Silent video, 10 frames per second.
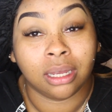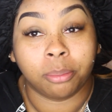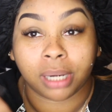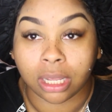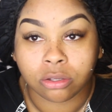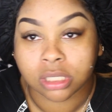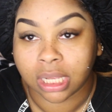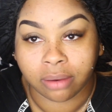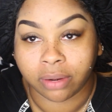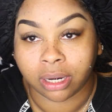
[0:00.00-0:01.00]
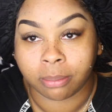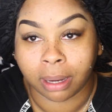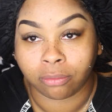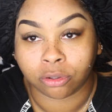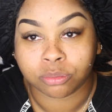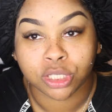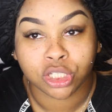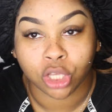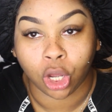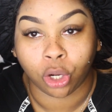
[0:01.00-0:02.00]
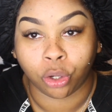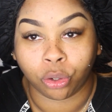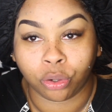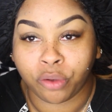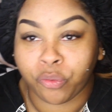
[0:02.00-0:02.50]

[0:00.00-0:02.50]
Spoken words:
But I usually get ready in my room. So